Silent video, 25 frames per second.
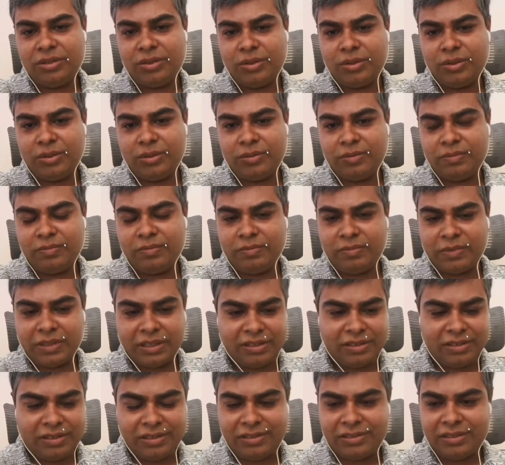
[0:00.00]
So
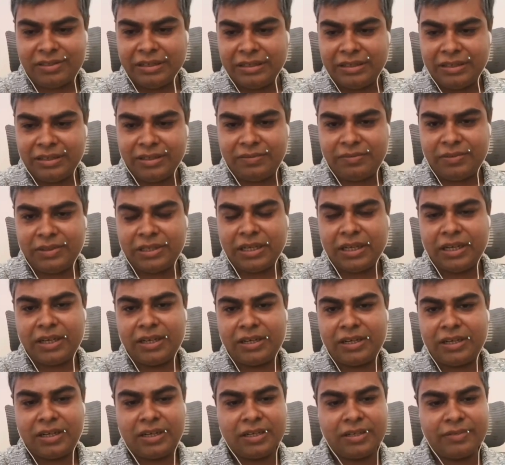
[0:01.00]
very recently, we
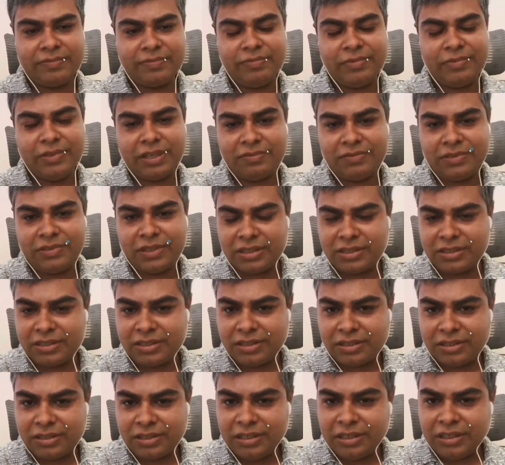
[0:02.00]
have just
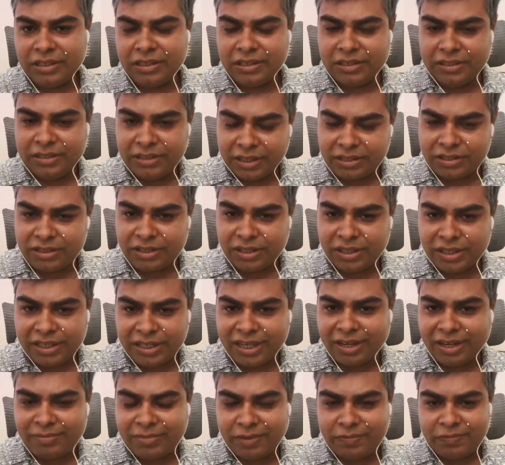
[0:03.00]
yesterday
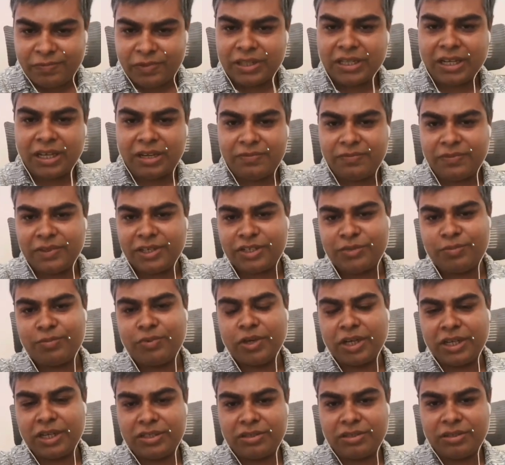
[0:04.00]
come up with our first
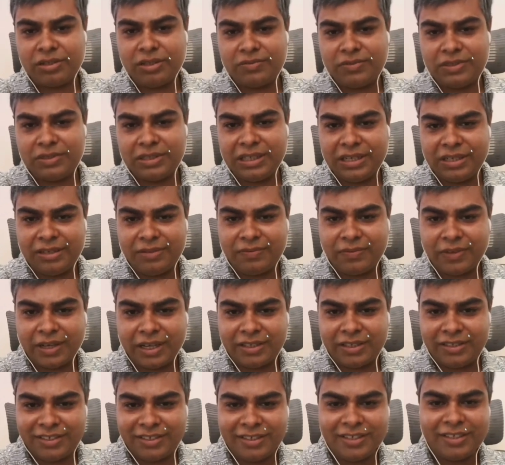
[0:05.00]
production of ceiling fan.